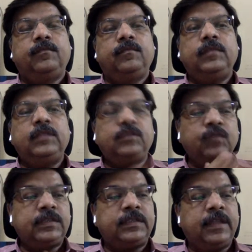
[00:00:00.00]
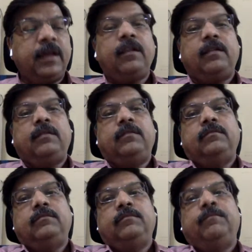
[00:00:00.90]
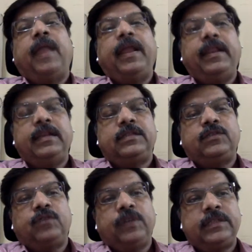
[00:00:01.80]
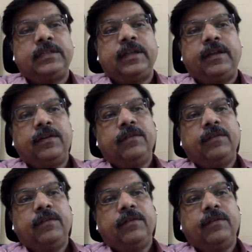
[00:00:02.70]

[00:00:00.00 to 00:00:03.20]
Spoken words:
This was their blindness to understand,